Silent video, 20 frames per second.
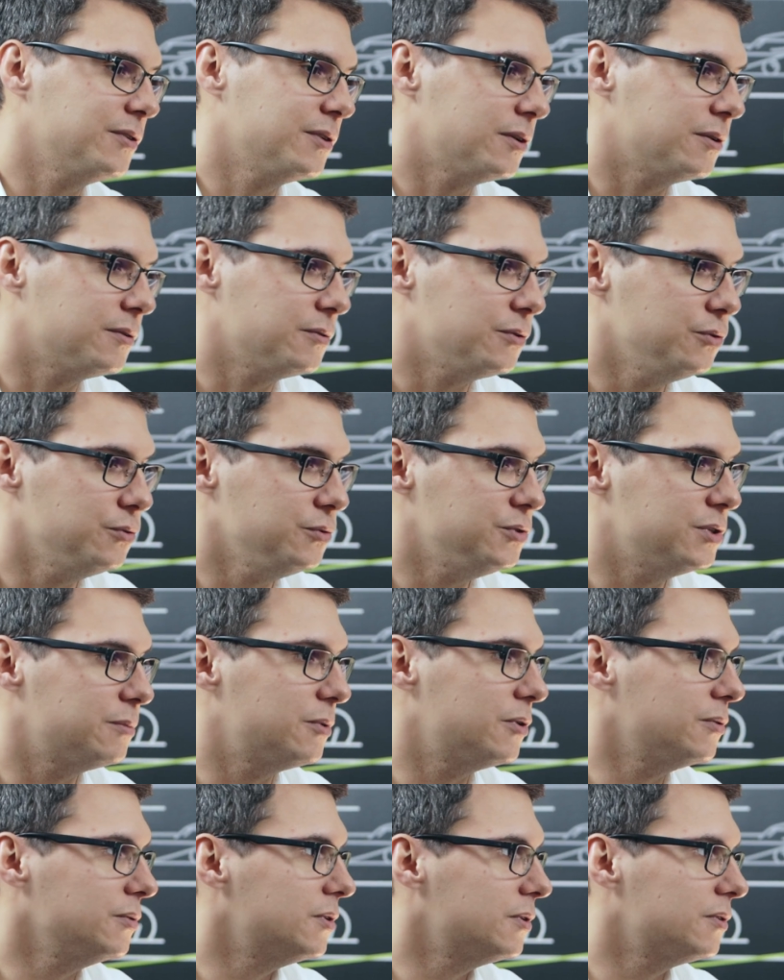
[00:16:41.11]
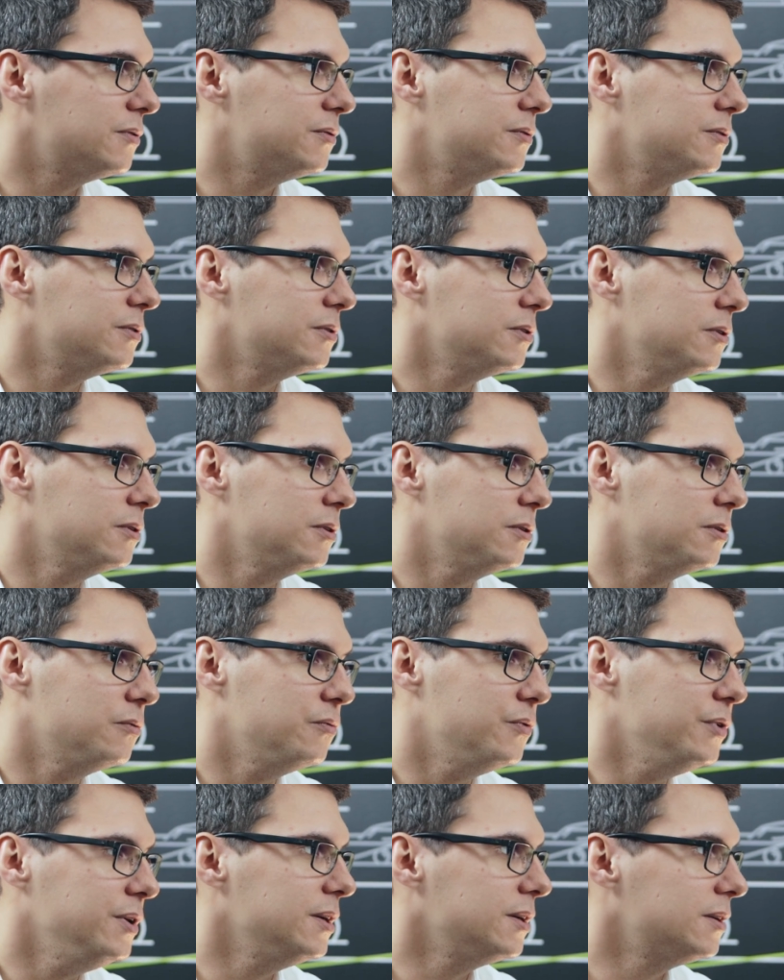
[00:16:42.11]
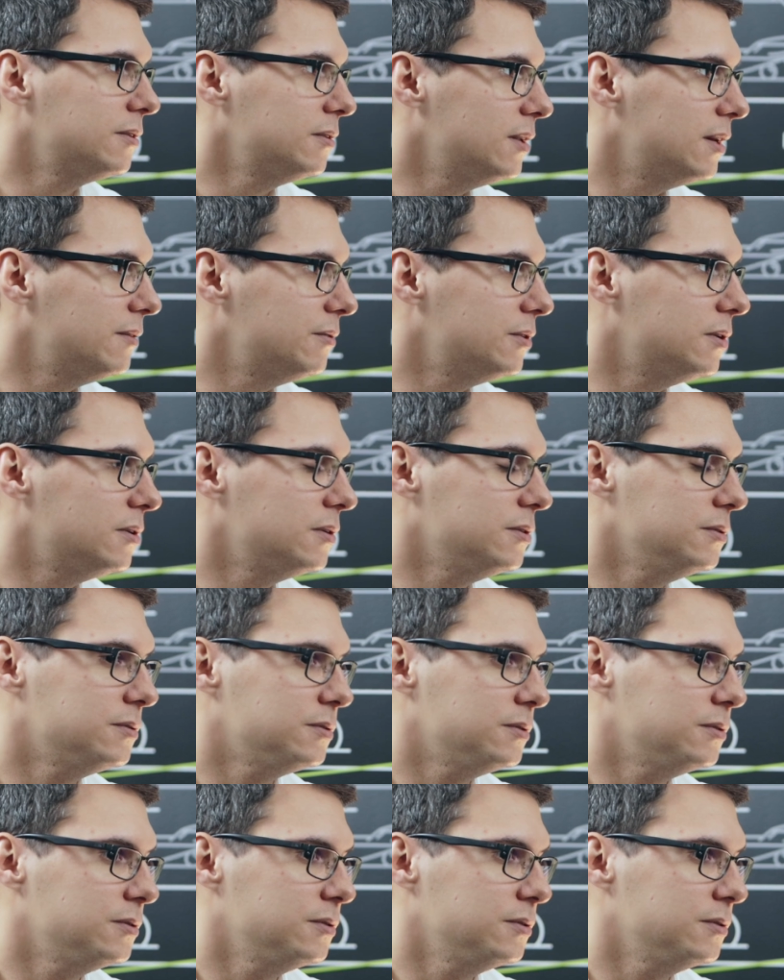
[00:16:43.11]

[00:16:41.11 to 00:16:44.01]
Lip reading: a huge amount of vehicle level